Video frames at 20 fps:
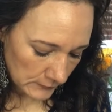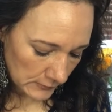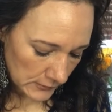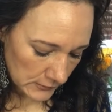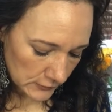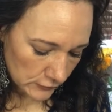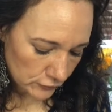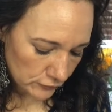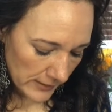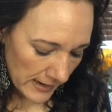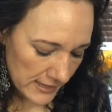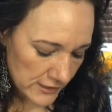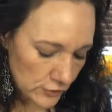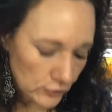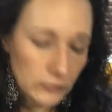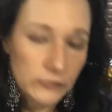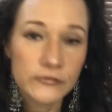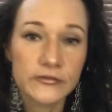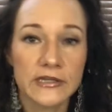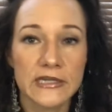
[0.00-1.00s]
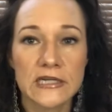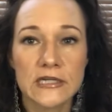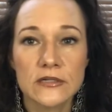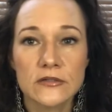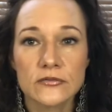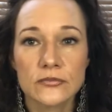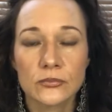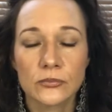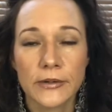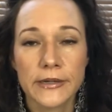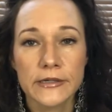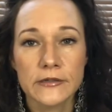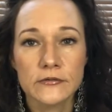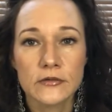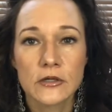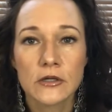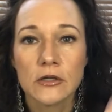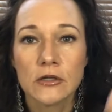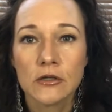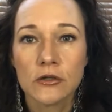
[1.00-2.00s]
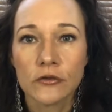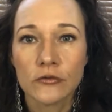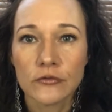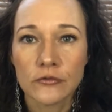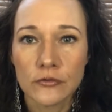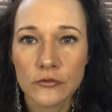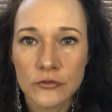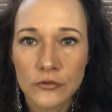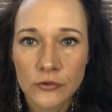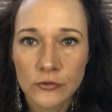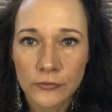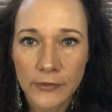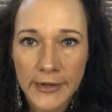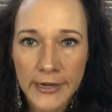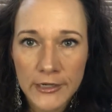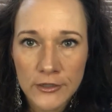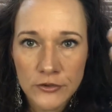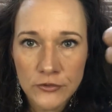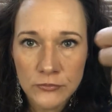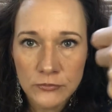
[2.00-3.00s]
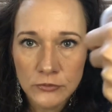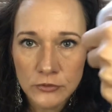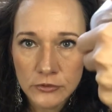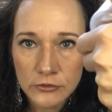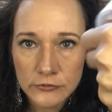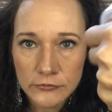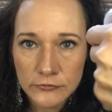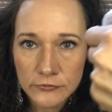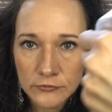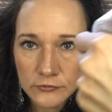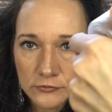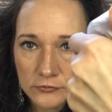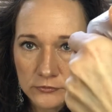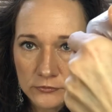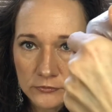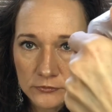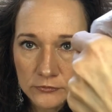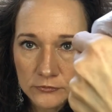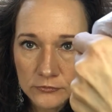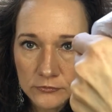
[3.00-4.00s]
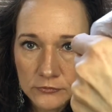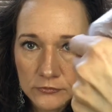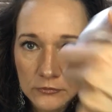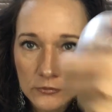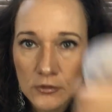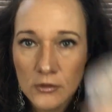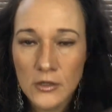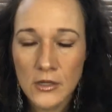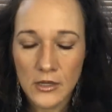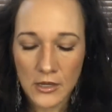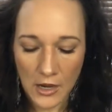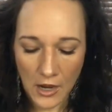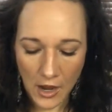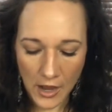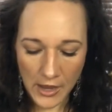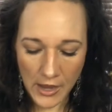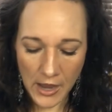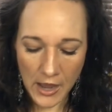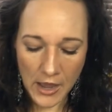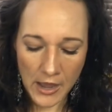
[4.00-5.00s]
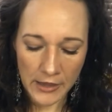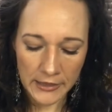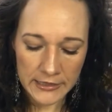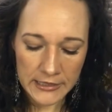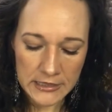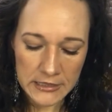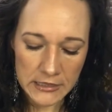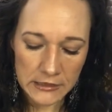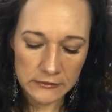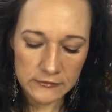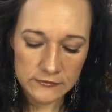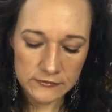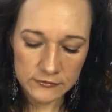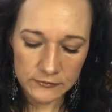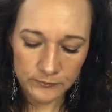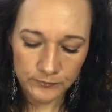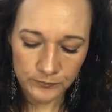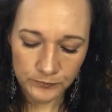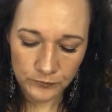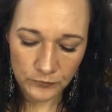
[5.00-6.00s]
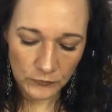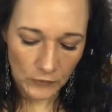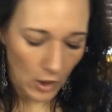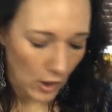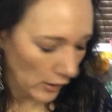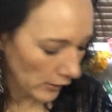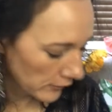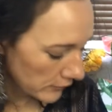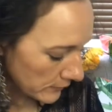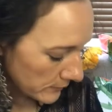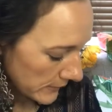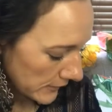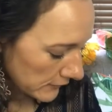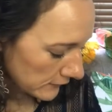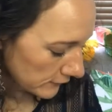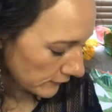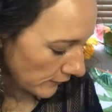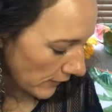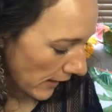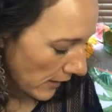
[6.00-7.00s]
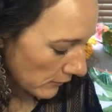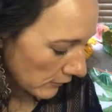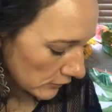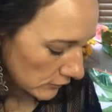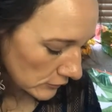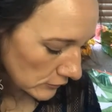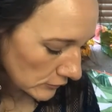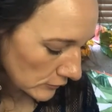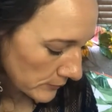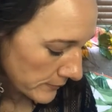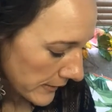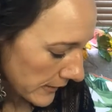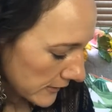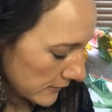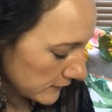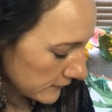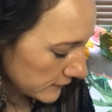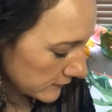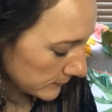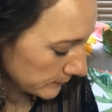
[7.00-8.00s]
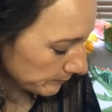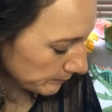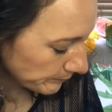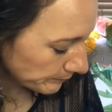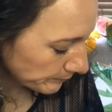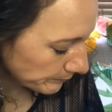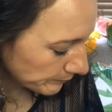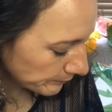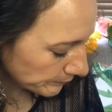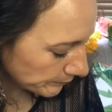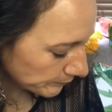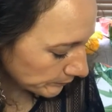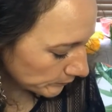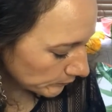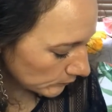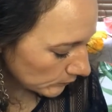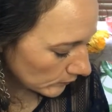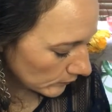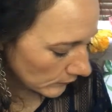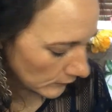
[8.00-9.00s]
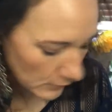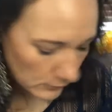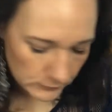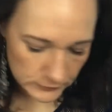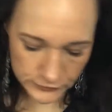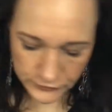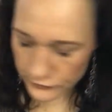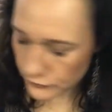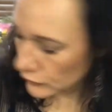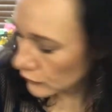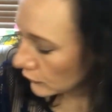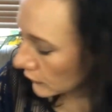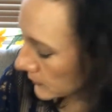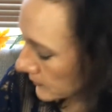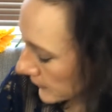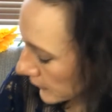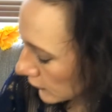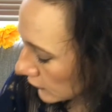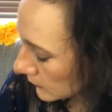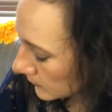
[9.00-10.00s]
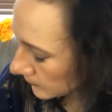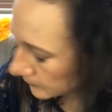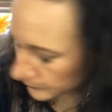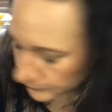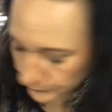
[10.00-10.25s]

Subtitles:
of granules in it, right? So the granules in it are the maize flour or maize, which is cornmeal.